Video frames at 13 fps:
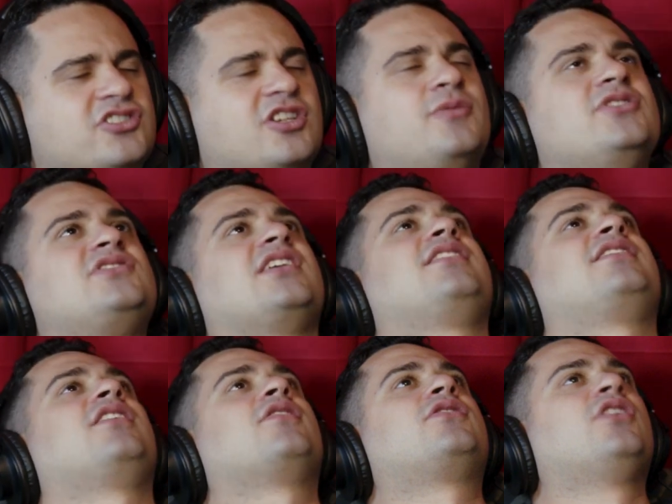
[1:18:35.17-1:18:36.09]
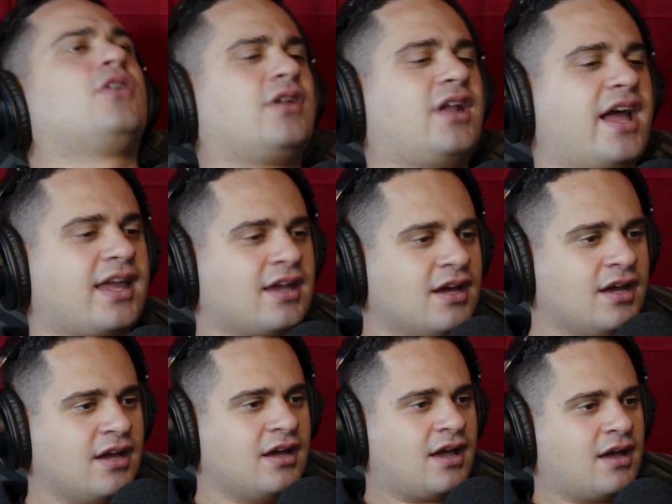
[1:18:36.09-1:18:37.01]
someone said they're like
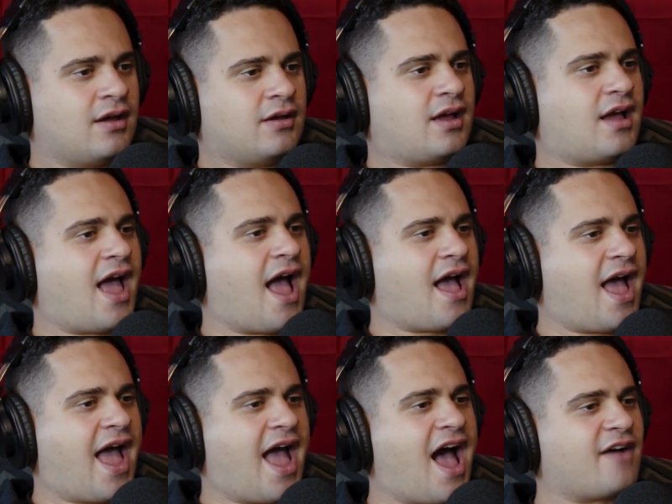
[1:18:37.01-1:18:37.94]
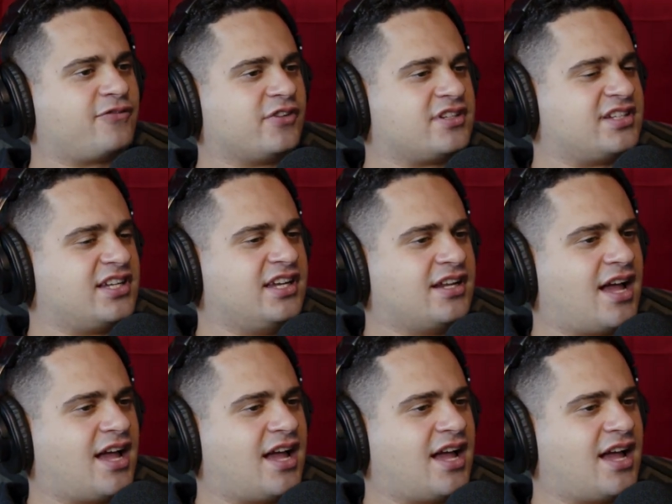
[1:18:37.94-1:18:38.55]
half Latina